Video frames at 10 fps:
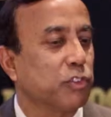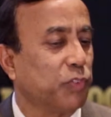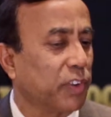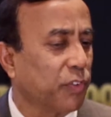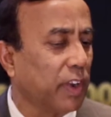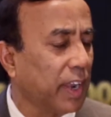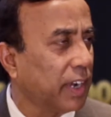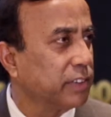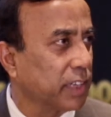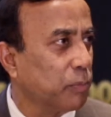working for a
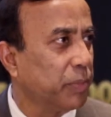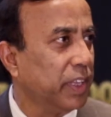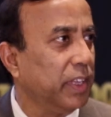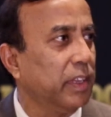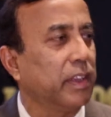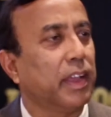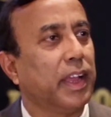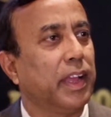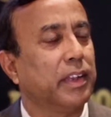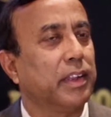large company
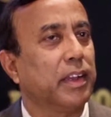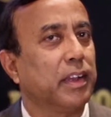and